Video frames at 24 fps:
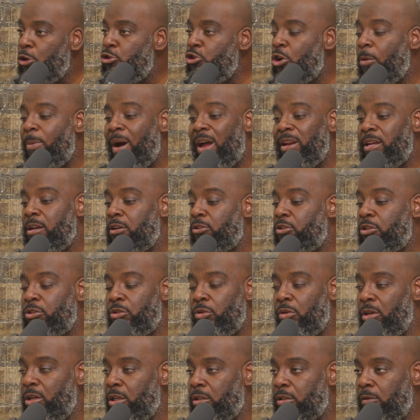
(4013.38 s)
Nobody else
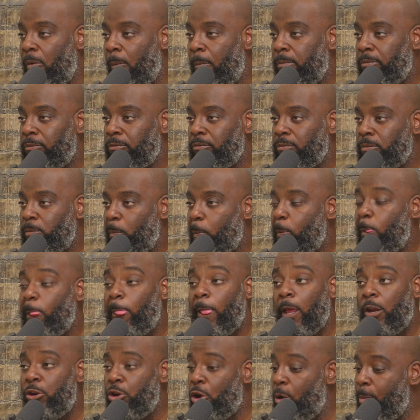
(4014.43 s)
is doing this.
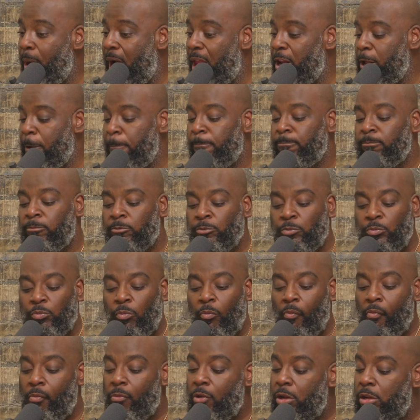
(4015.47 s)
Nobody. This is
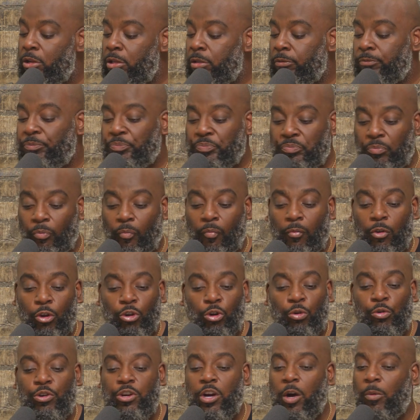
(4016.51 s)
incredible.
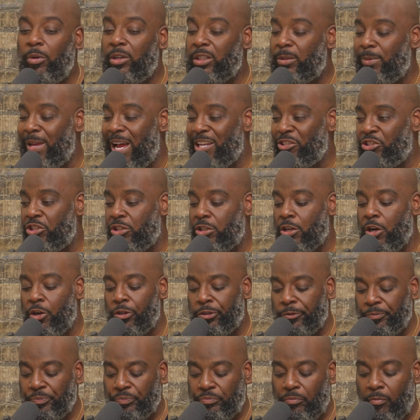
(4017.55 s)
Creole with a splash of
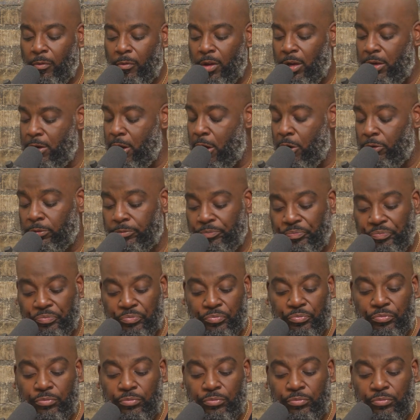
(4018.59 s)
soul? No.